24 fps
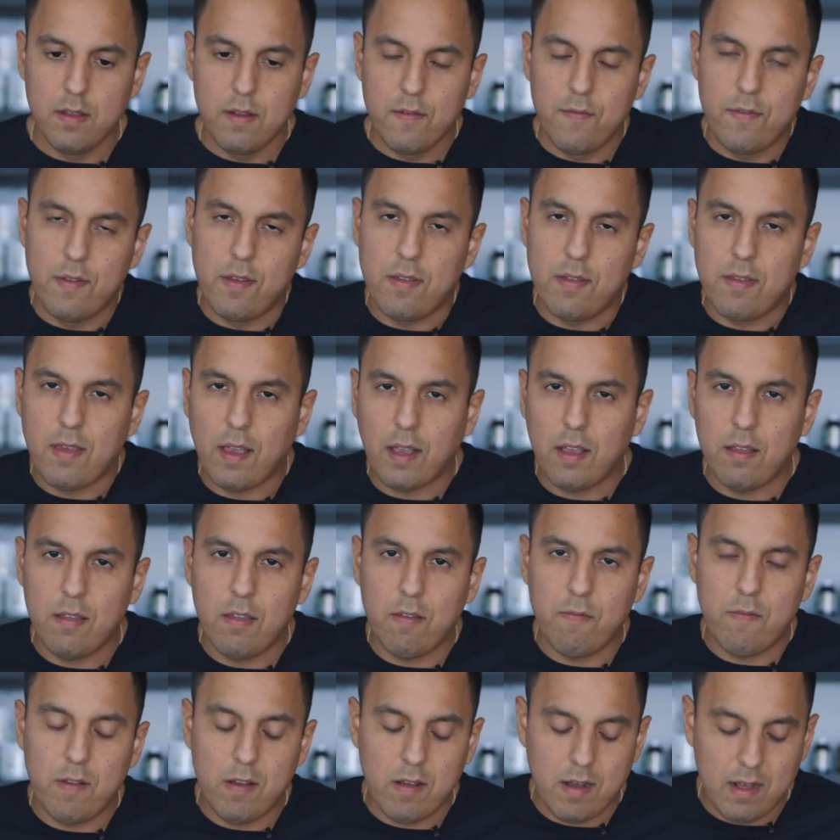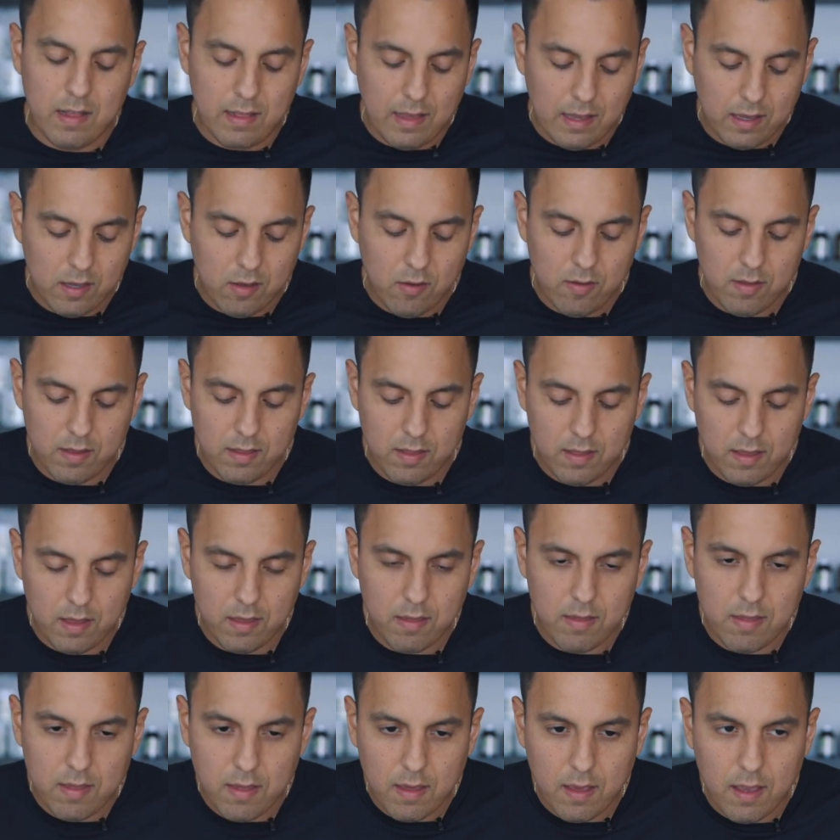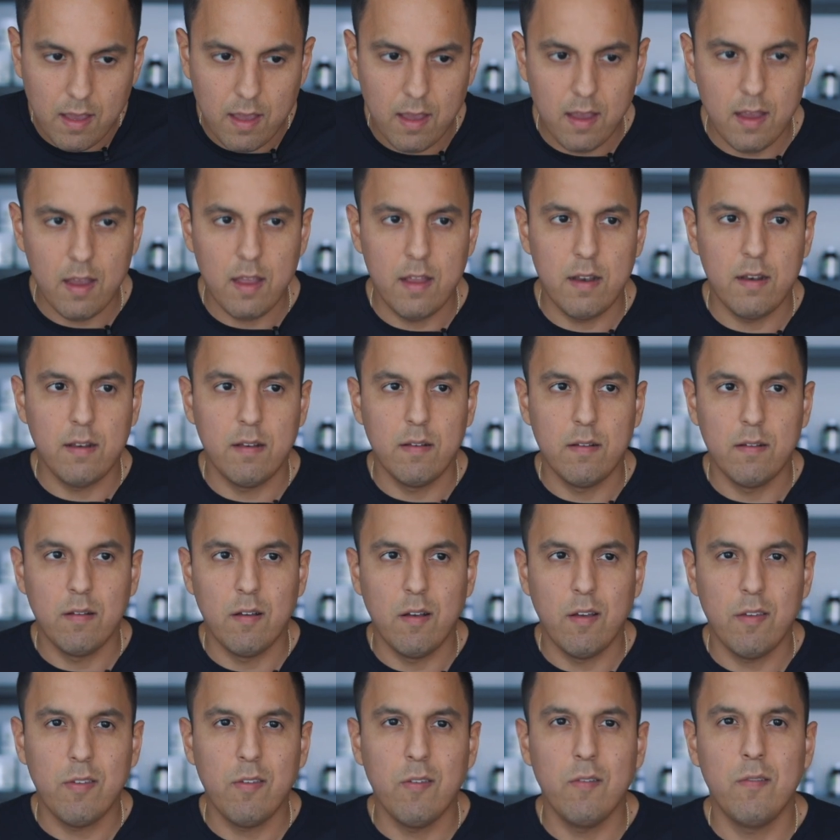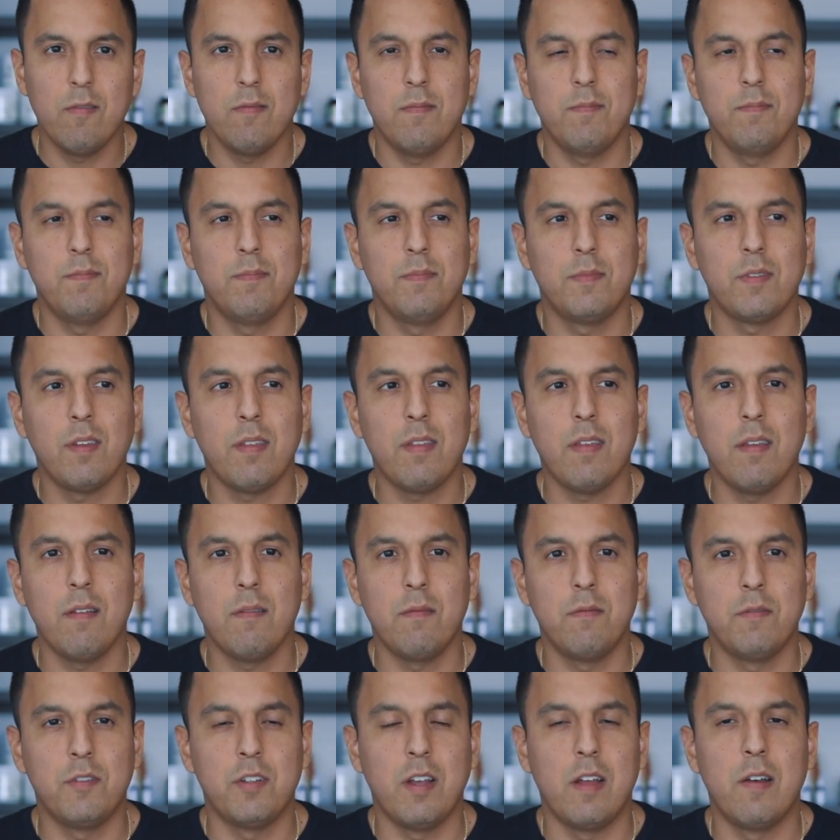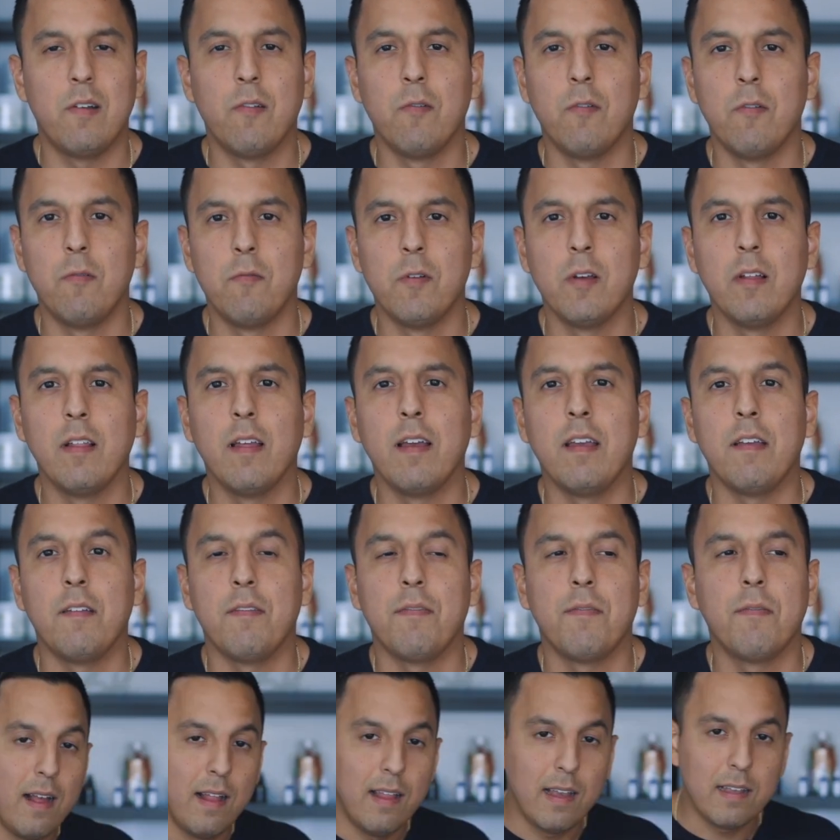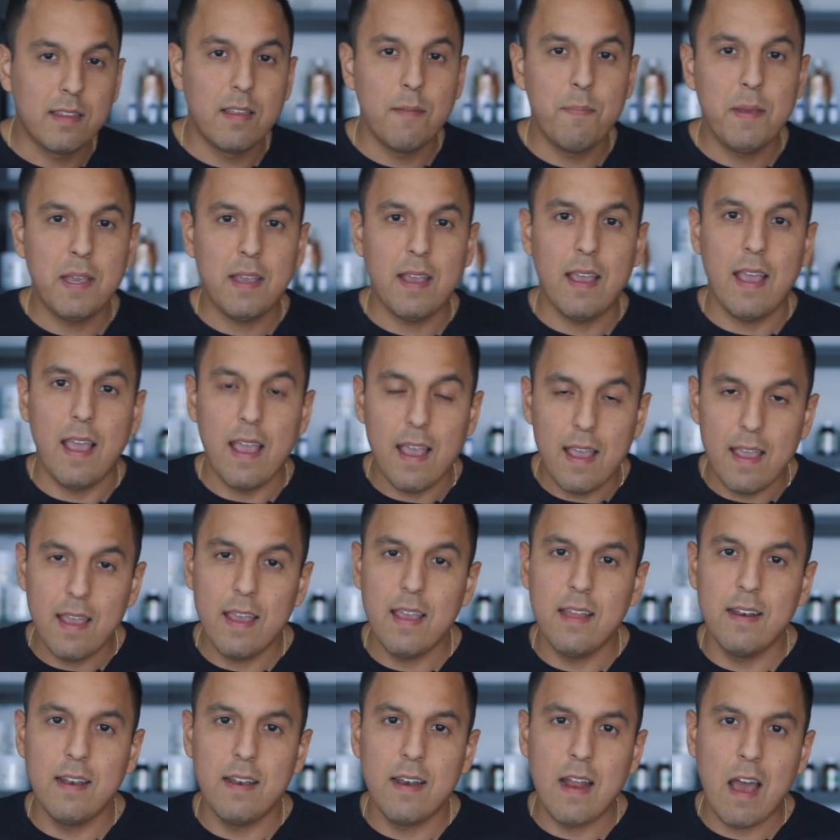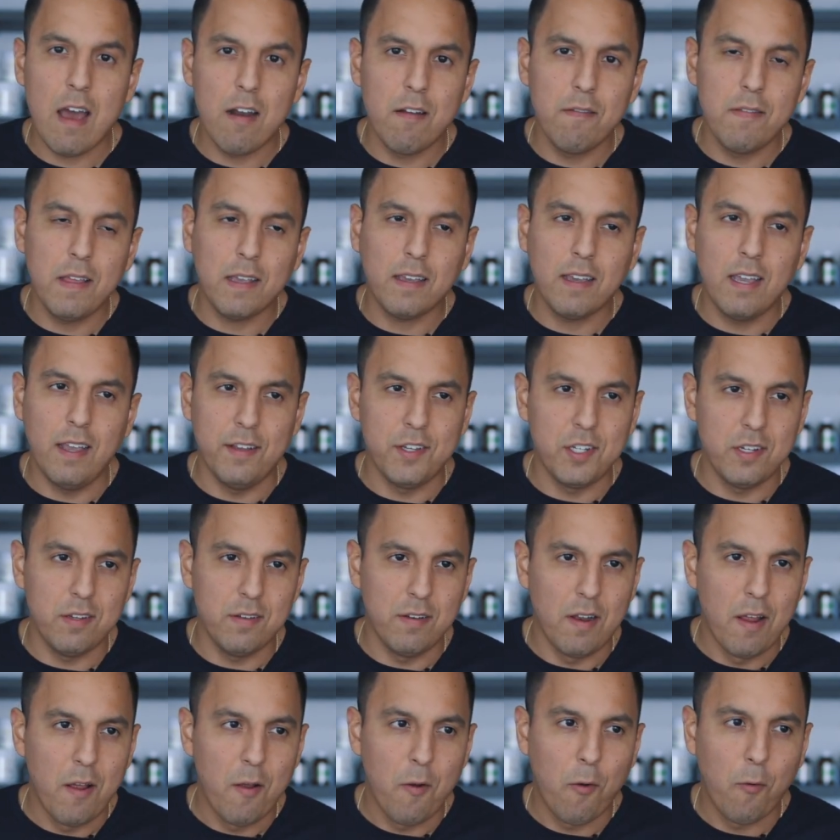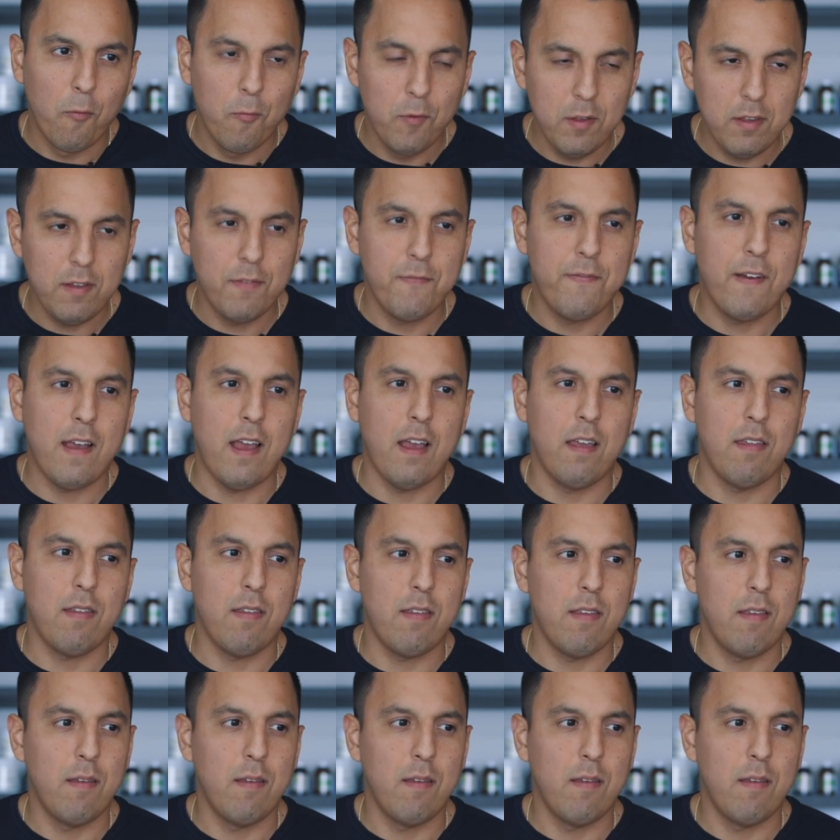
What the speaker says: for the sake of this video, I like using these, and also just in general in real life. I like to be in and out of the kitchen really fast.